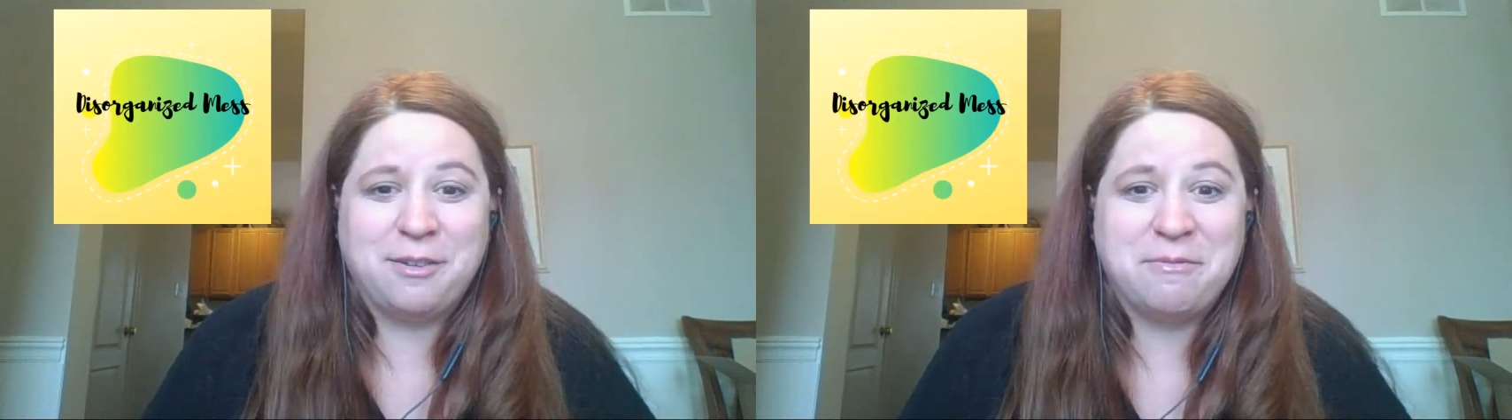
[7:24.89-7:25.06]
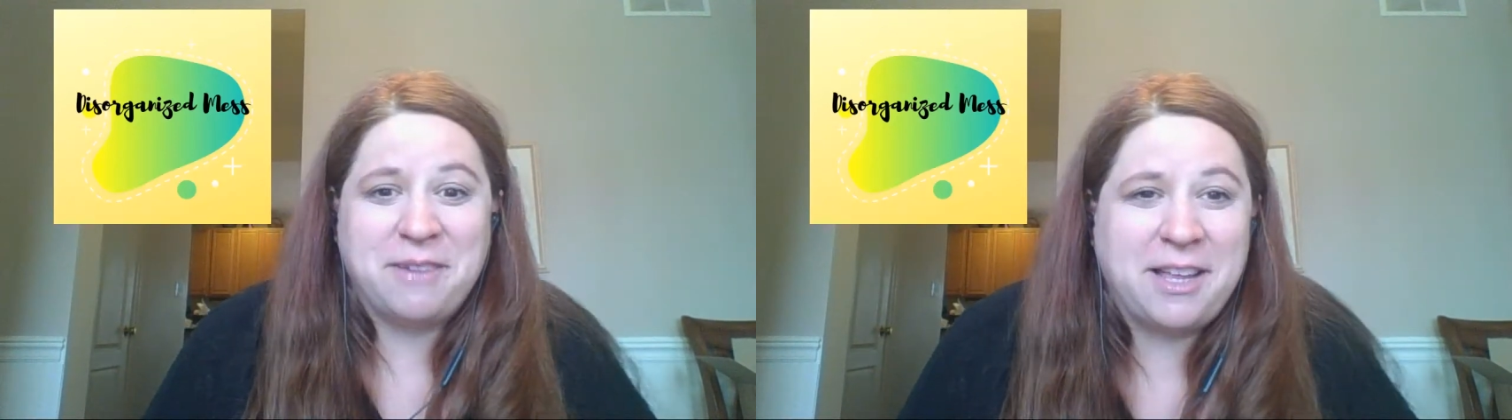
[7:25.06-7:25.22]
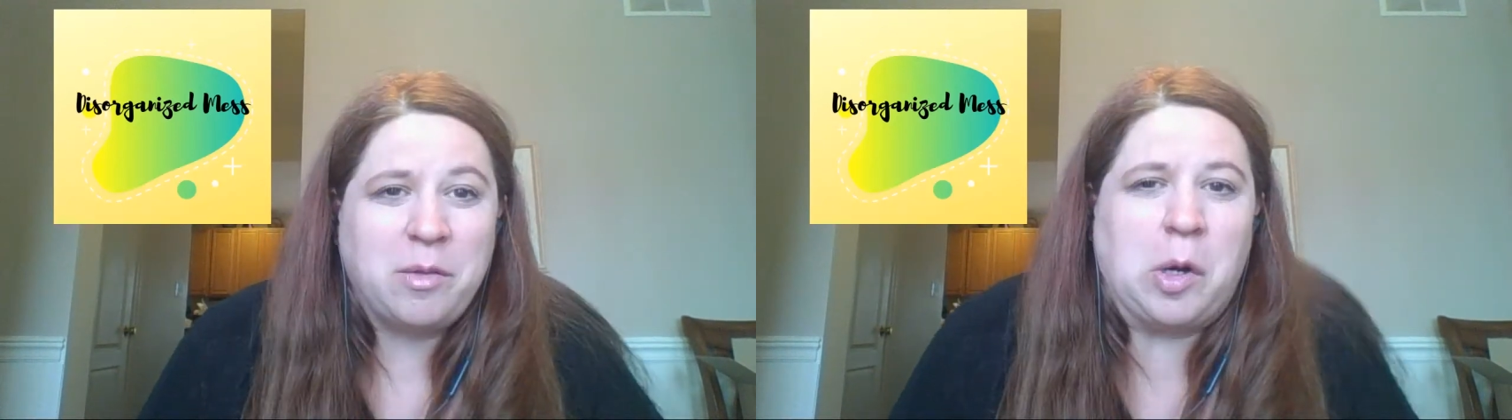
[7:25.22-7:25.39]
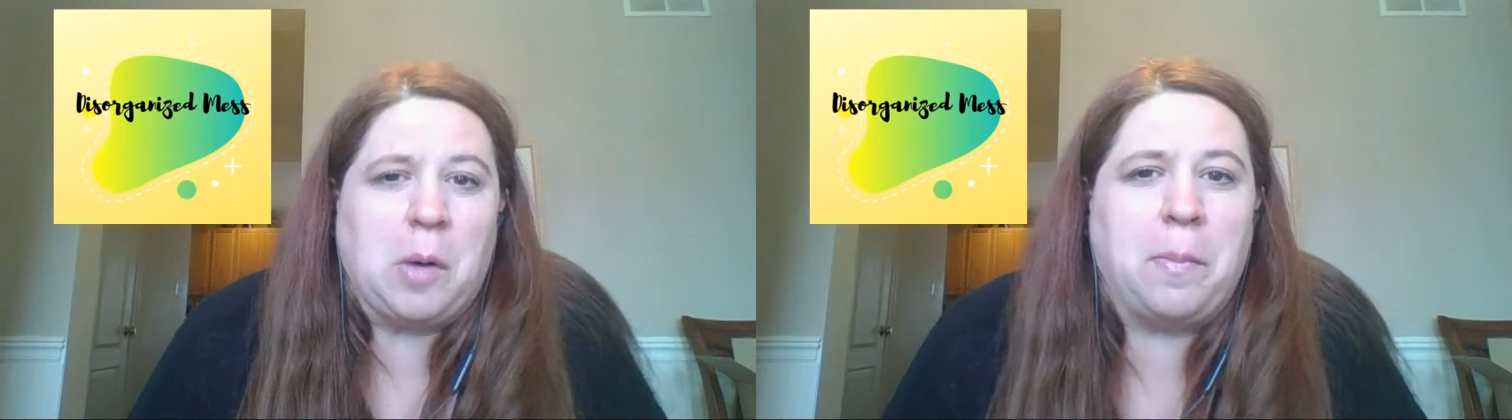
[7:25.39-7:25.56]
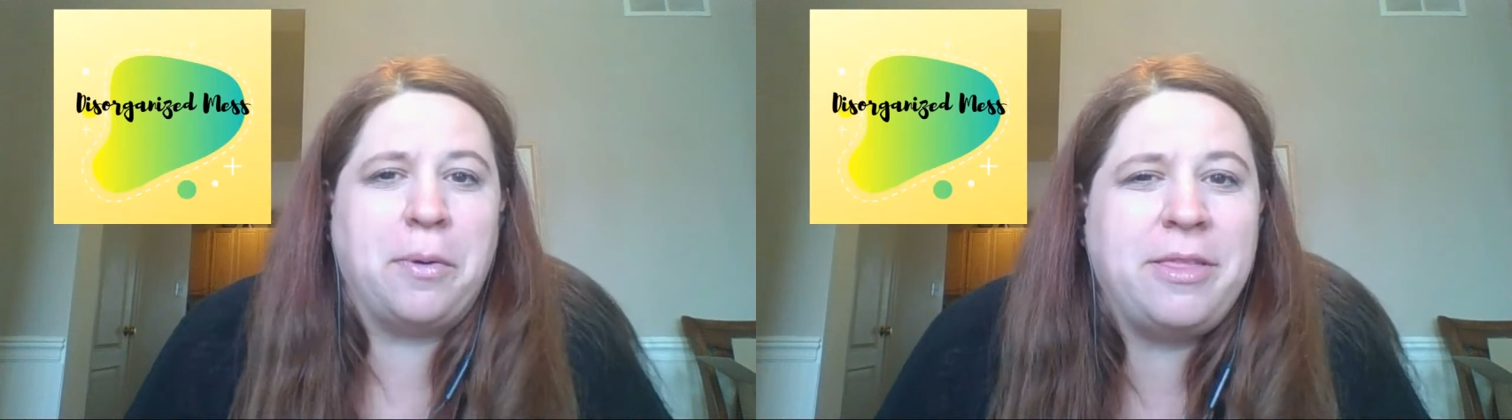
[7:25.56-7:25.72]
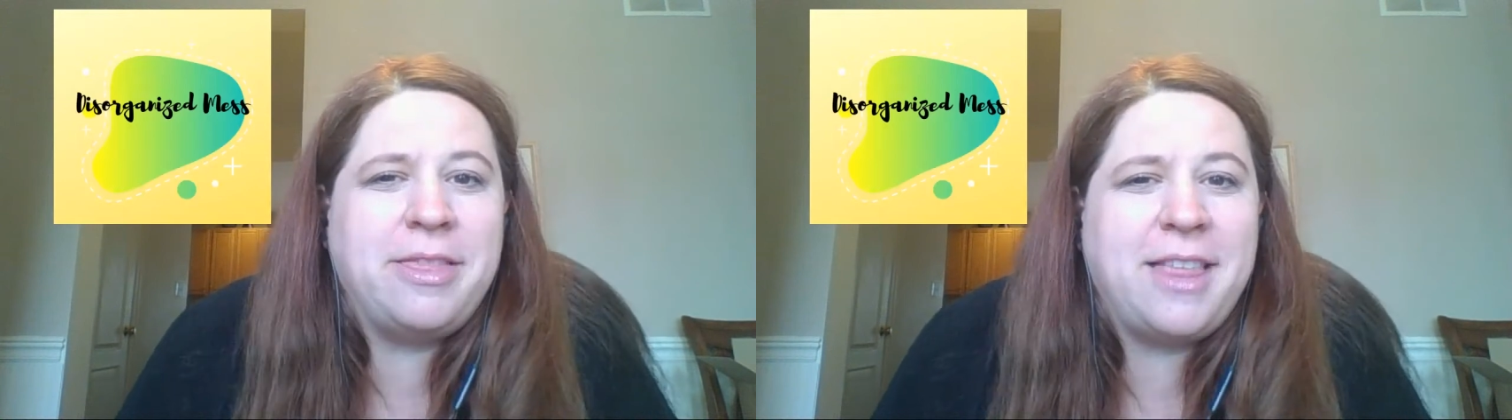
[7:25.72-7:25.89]
remind them where to
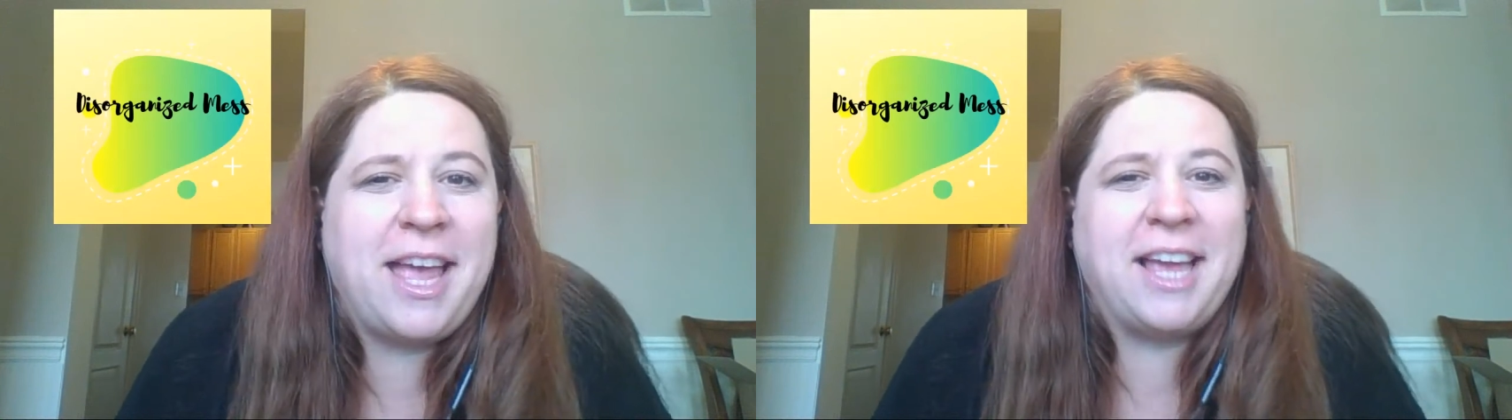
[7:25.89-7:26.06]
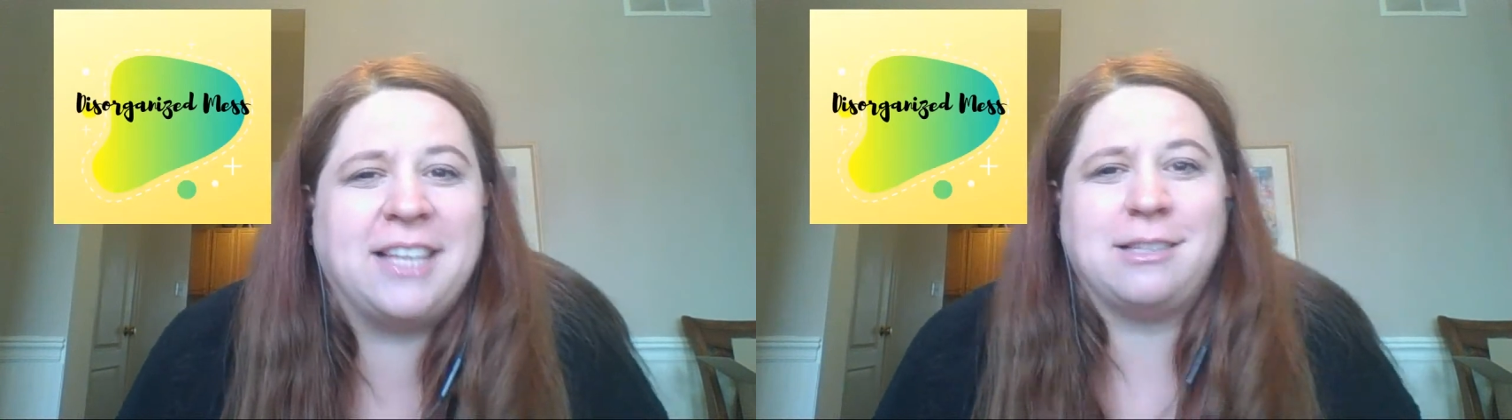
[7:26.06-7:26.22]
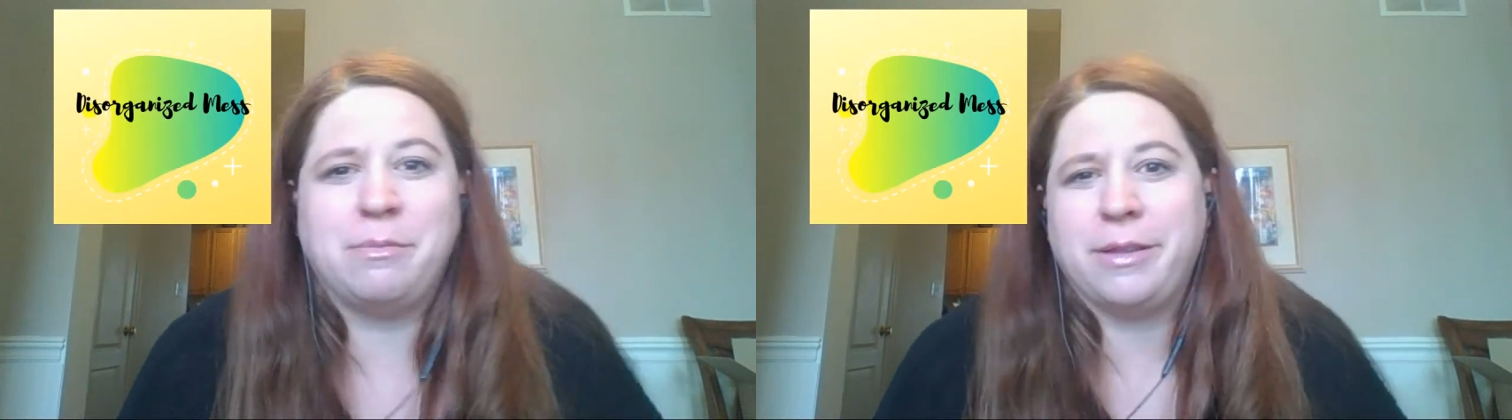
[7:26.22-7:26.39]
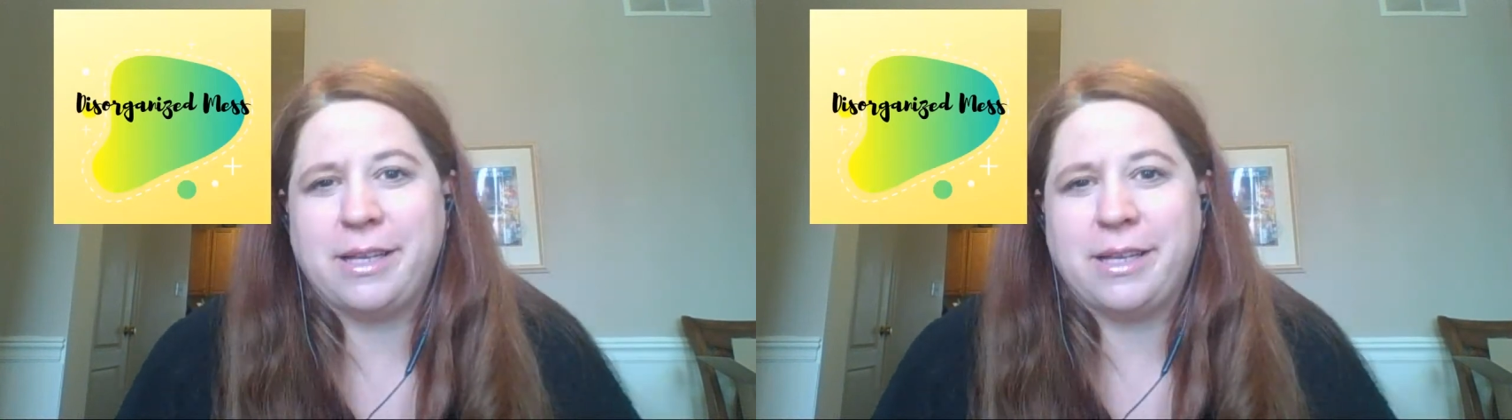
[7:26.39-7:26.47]
put things